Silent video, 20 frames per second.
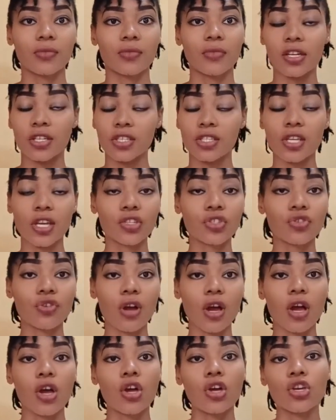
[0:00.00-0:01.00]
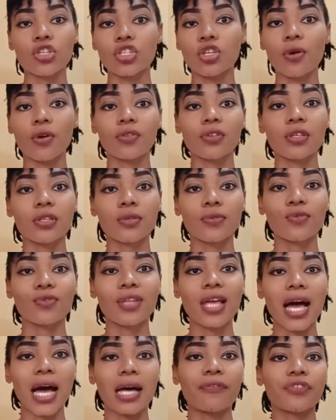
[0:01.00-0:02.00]
etc. Some of this food
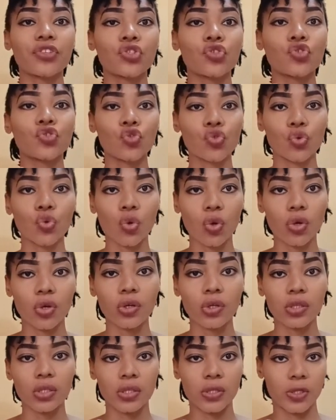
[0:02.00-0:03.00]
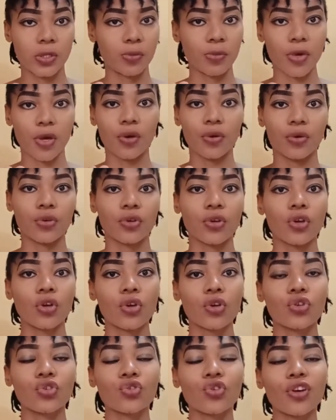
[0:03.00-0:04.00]
have strong smell.
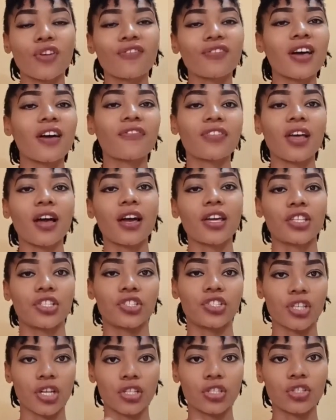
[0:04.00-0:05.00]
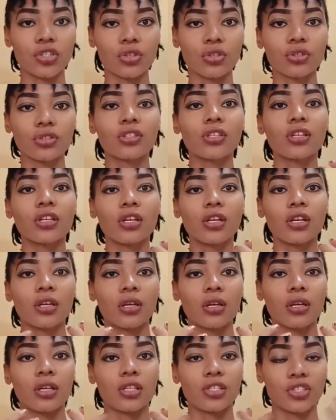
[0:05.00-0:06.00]
So even after ingesting
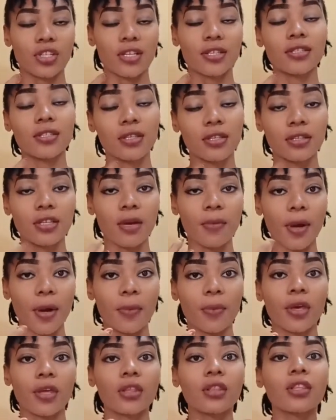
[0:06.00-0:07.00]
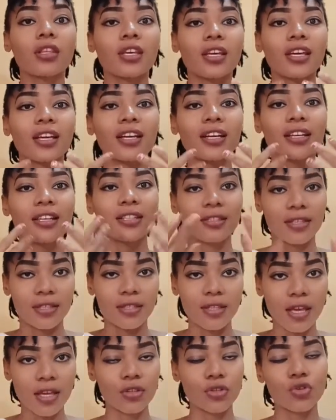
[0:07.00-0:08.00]
them, they
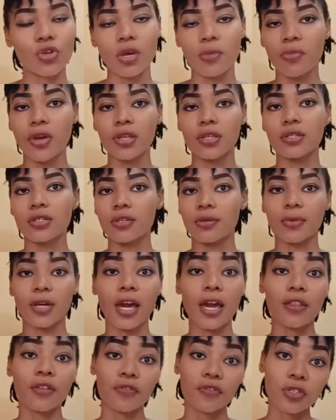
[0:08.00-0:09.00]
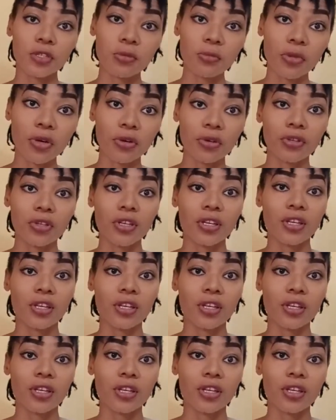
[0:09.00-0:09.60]
tend to emit some kind of smell.